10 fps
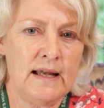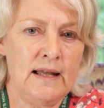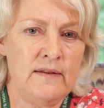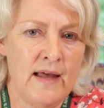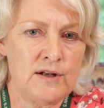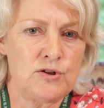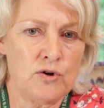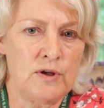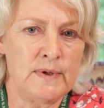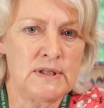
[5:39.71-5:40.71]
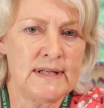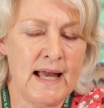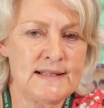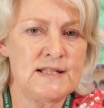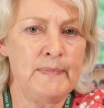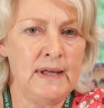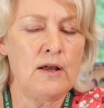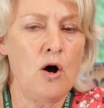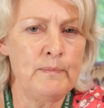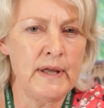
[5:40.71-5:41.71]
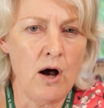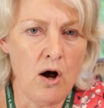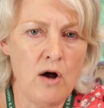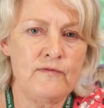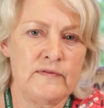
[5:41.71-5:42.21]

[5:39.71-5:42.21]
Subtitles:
in that document can speak on behalf